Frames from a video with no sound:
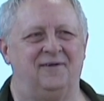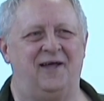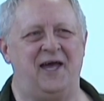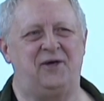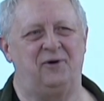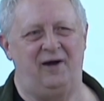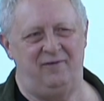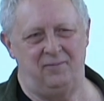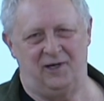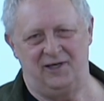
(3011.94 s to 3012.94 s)
Thank you,
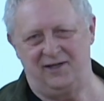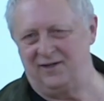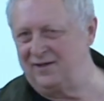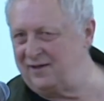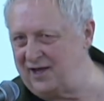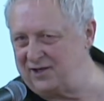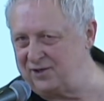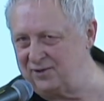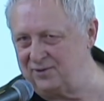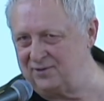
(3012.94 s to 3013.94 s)
everybody. Thank
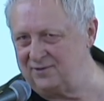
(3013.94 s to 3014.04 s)
you.